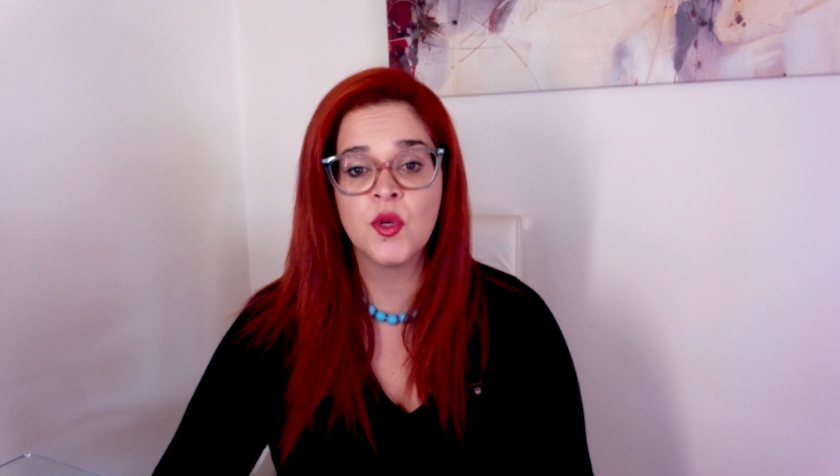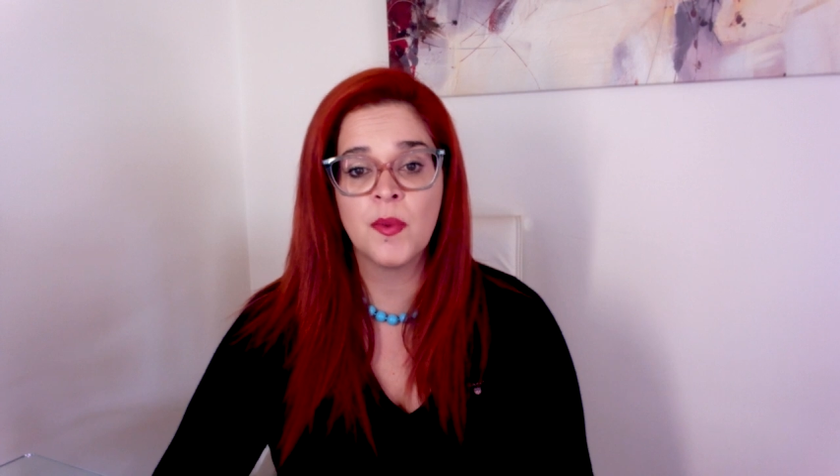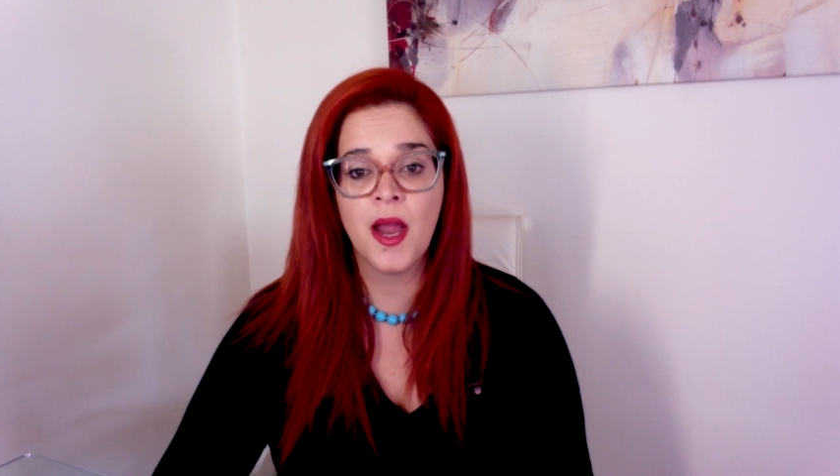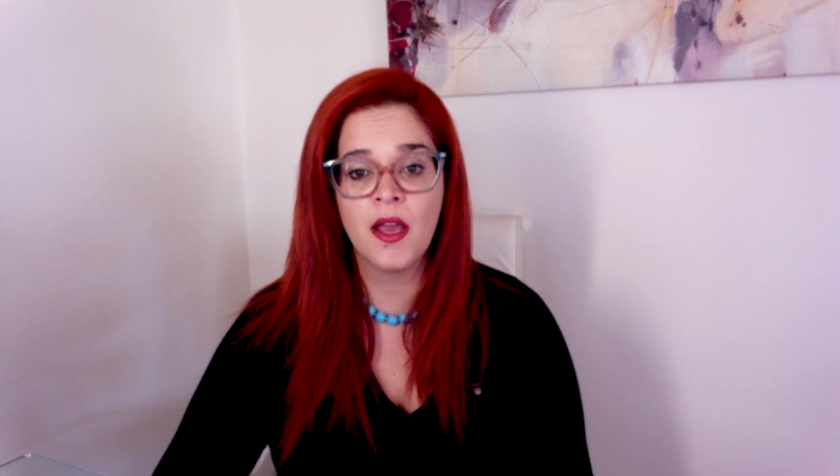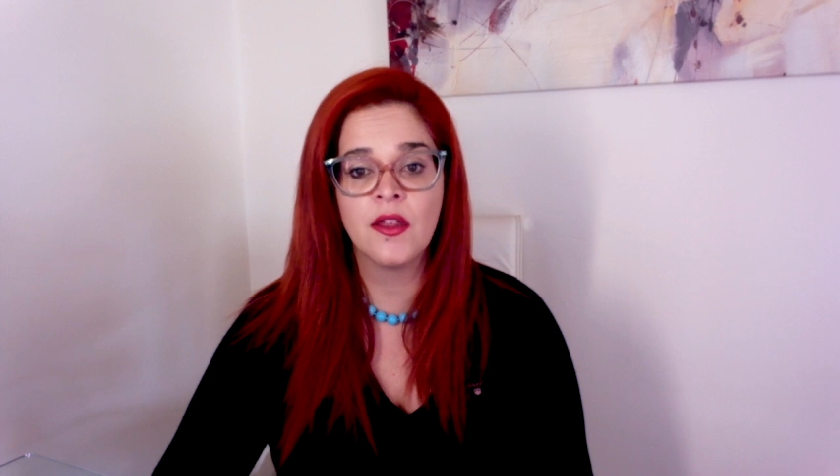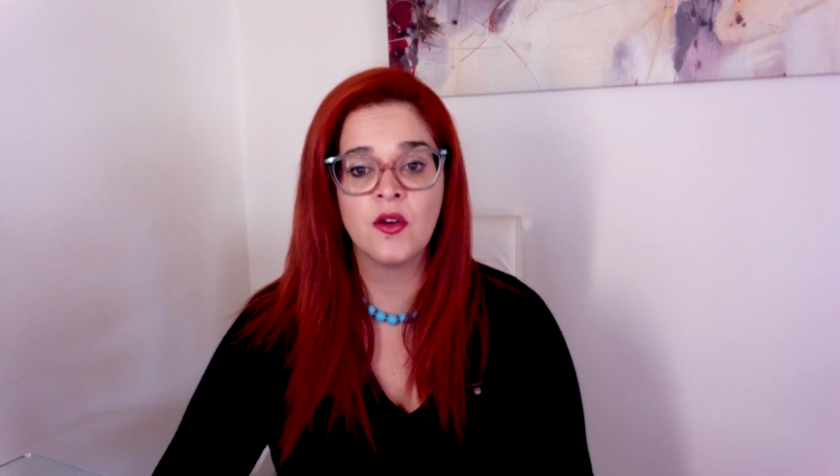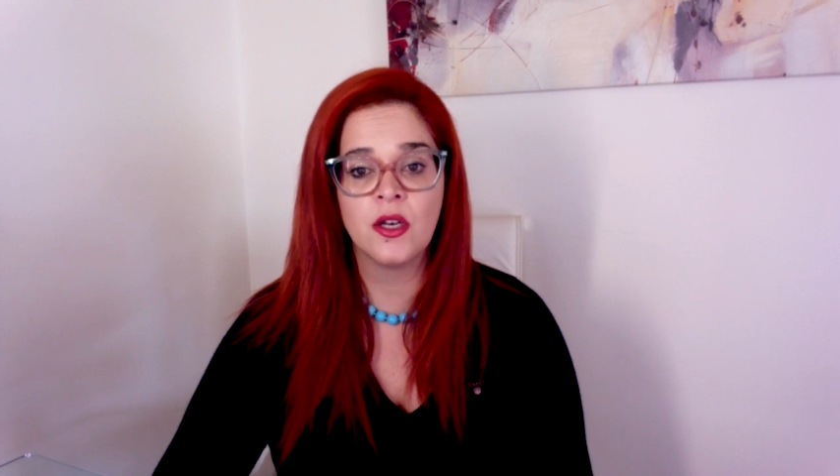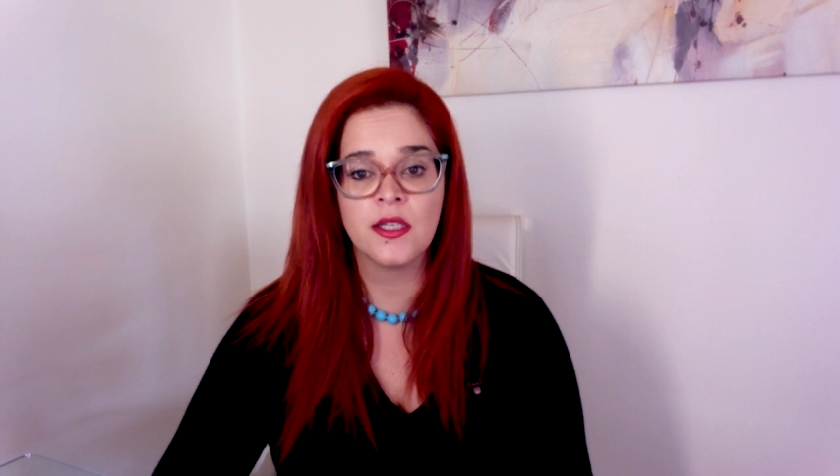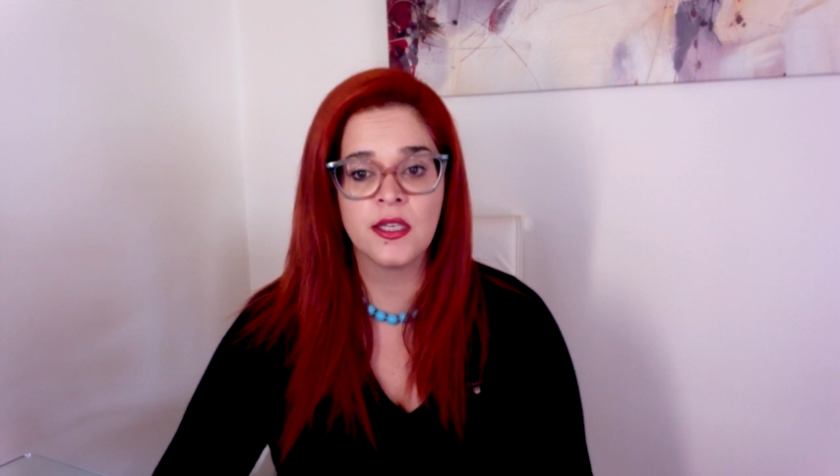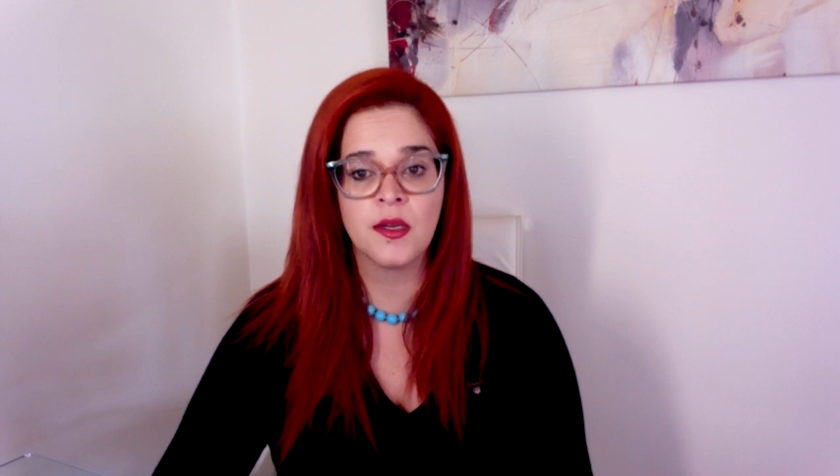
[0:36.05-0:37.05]
to apply the
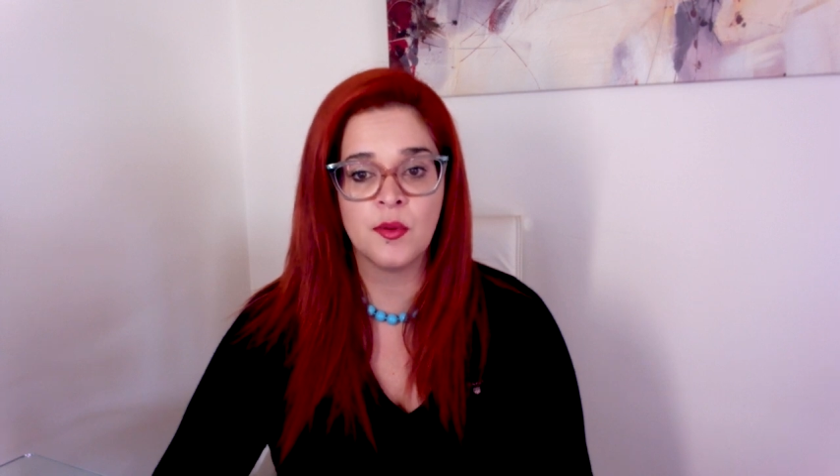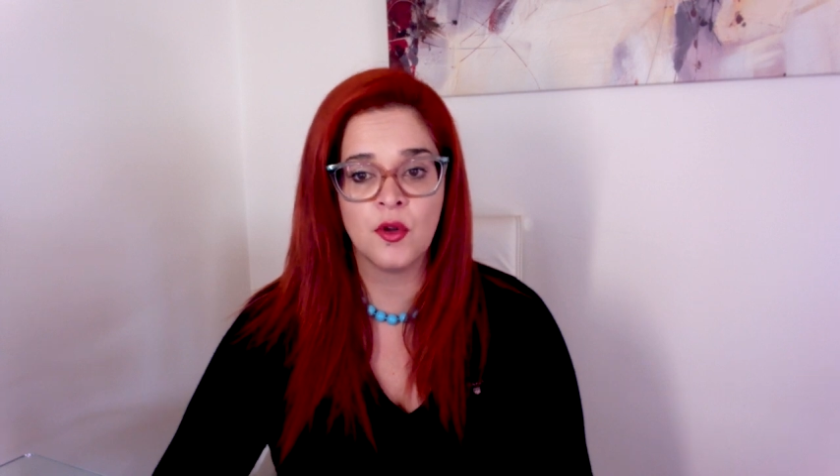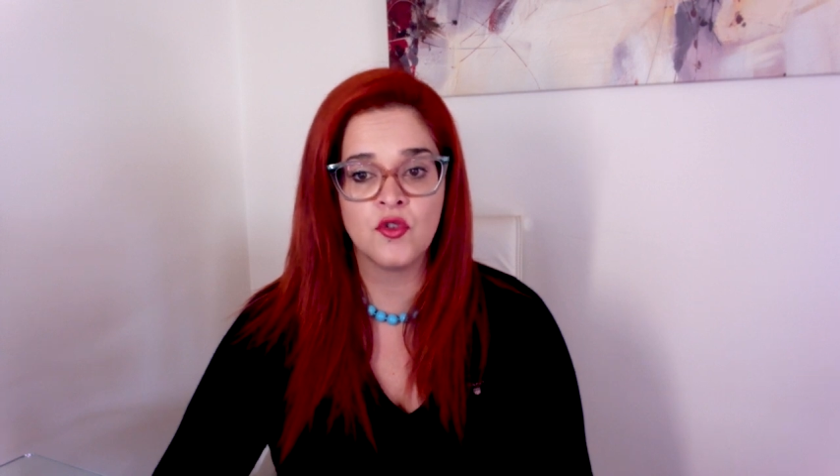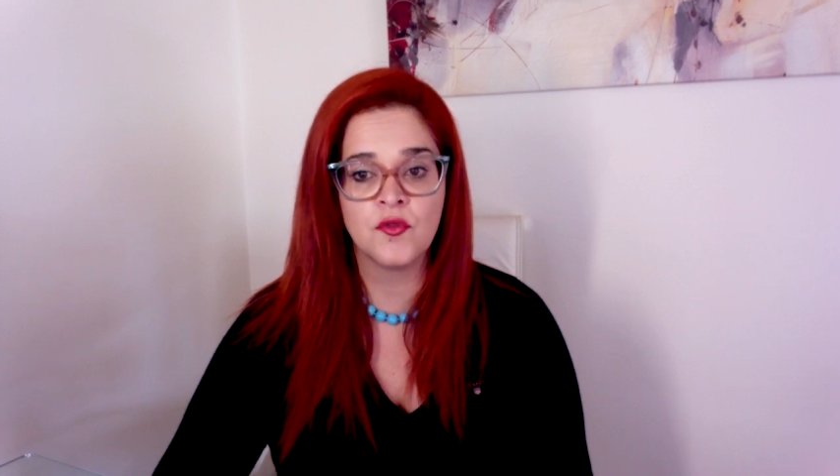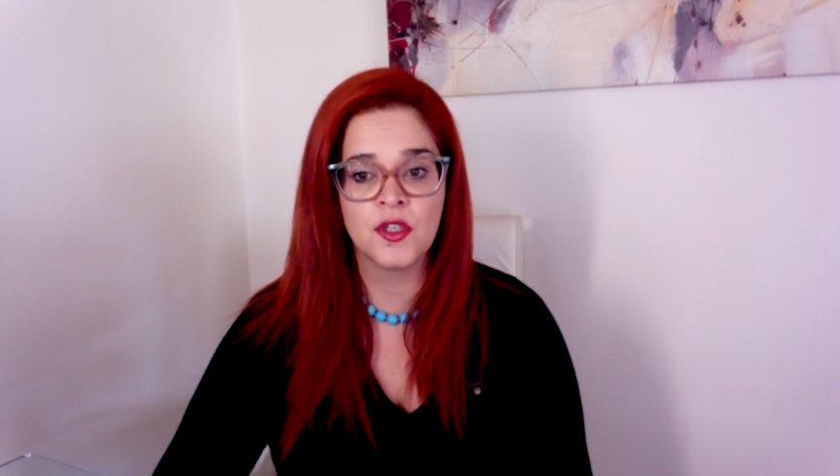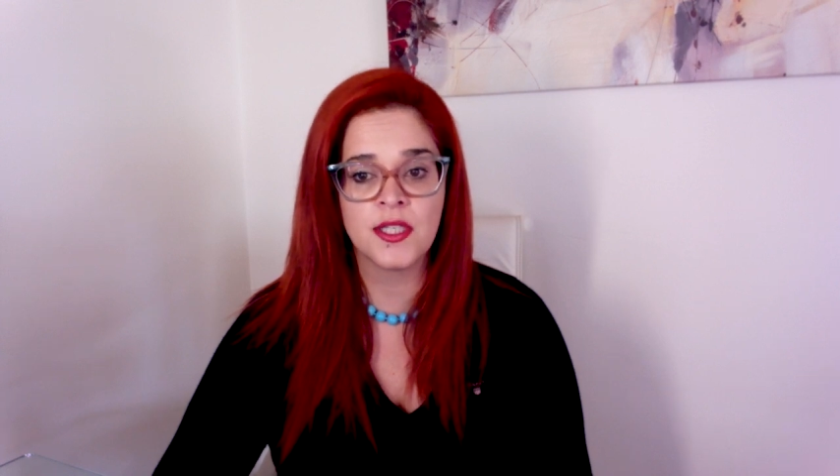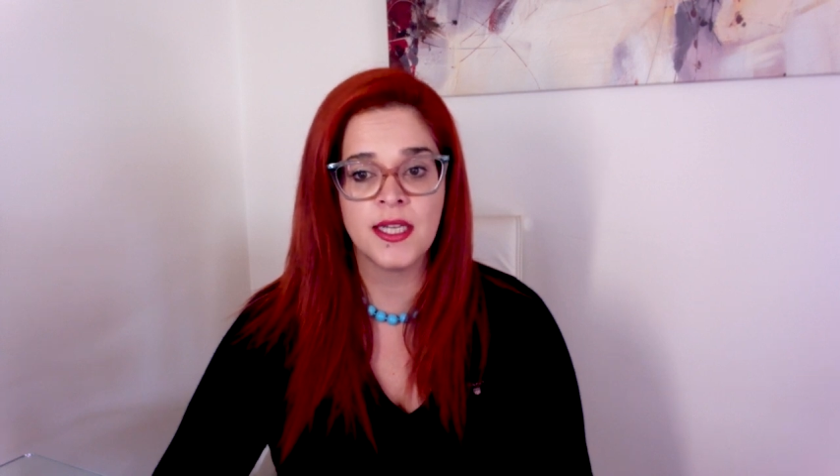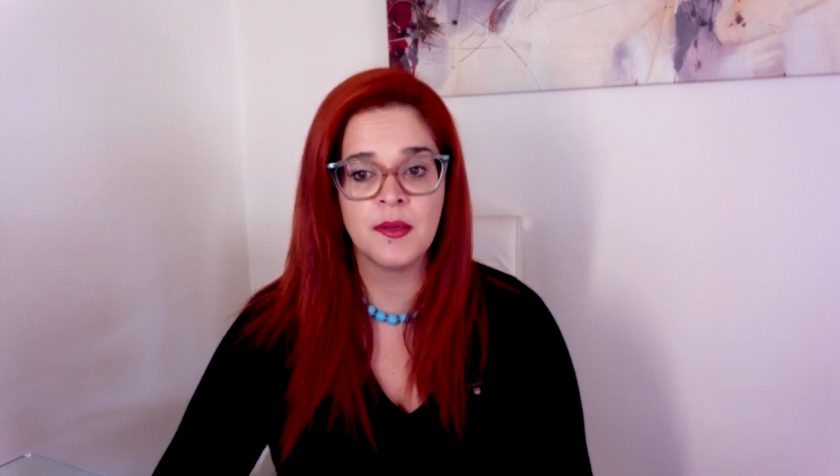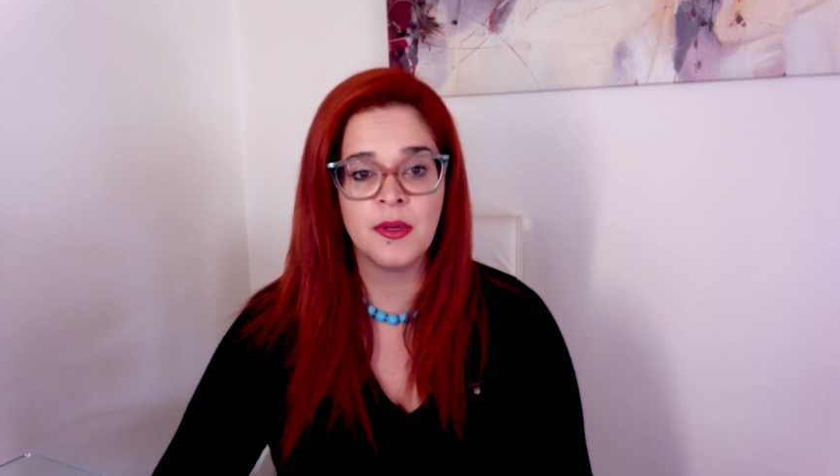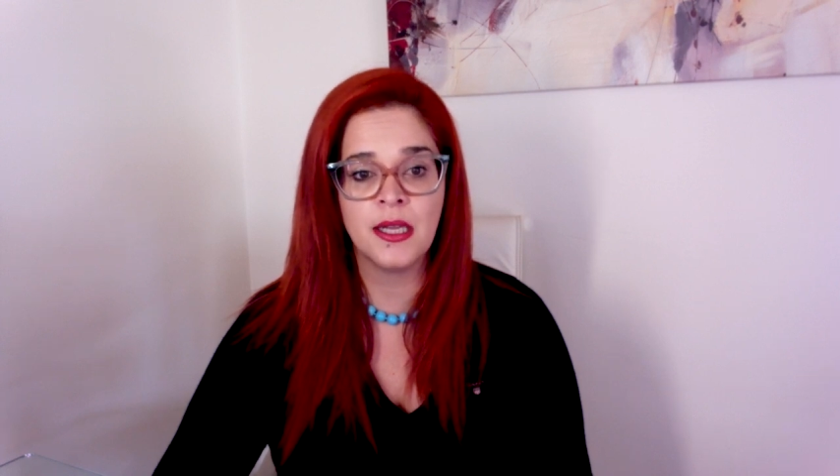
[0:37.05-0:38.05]
holistic approach of
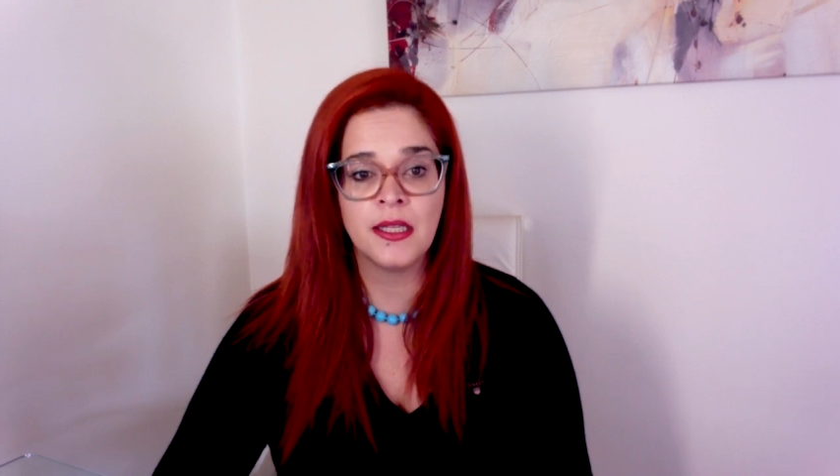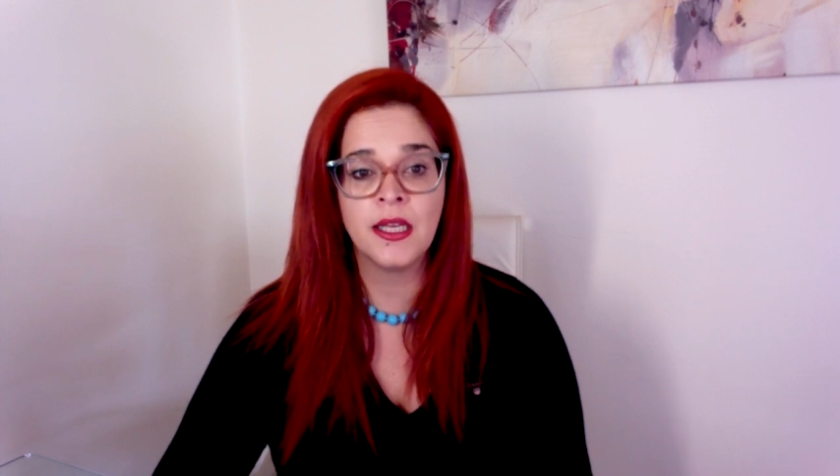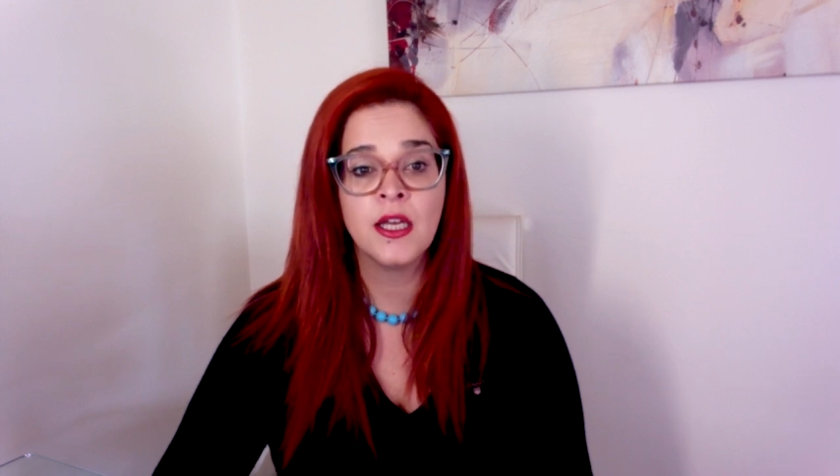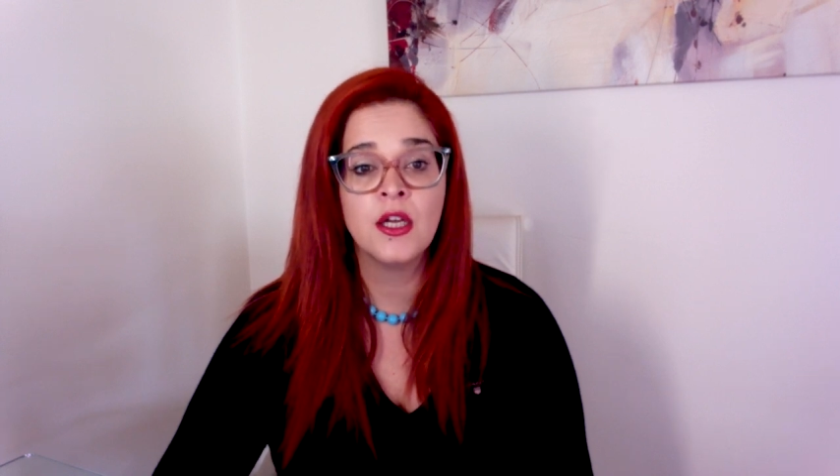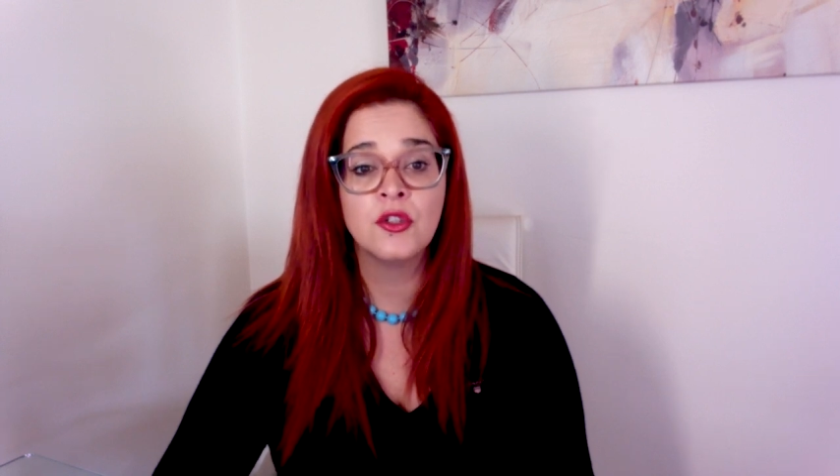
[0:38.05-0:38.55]
sustainability